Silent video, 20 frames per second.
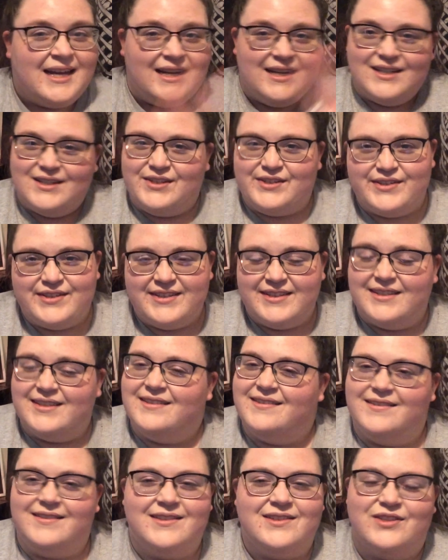just
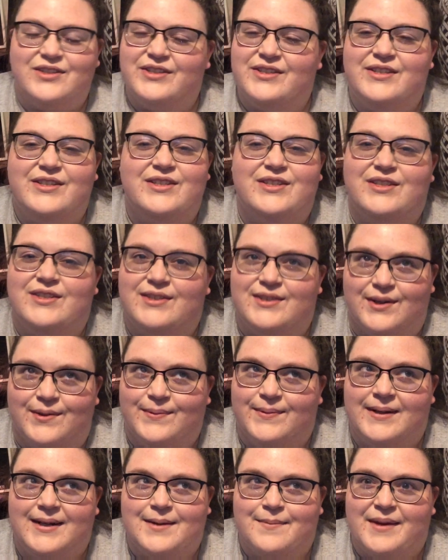don't
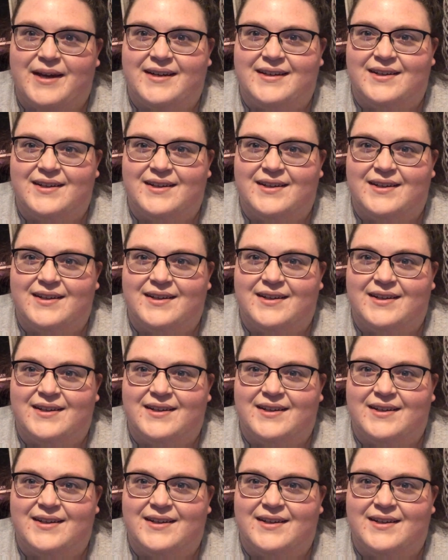worry about it,